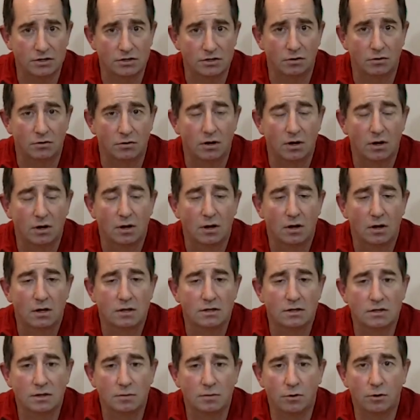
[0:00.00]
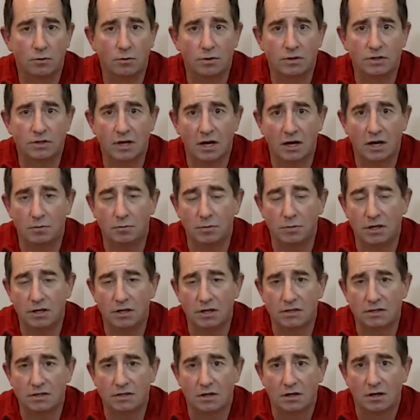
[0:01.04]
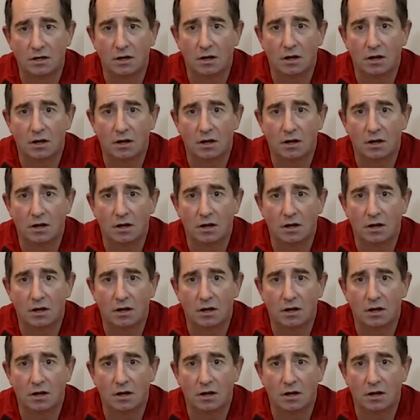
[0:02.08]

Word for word: So someone with diabetes